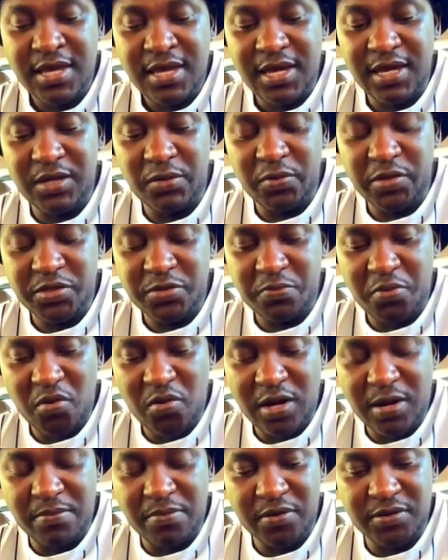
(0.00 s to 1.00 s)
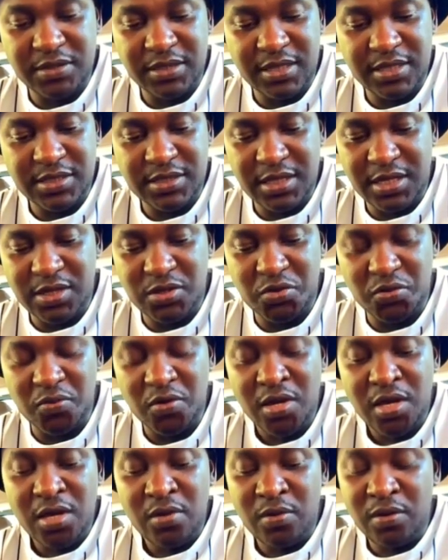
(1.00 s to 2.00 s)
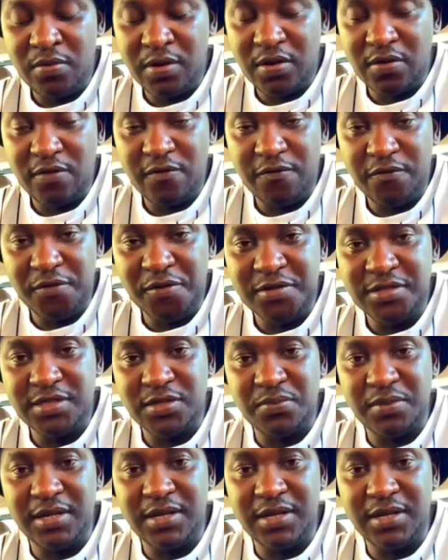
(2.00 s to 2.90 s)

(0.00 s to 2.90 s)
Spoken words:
and we spoke about this issue. We were confused. We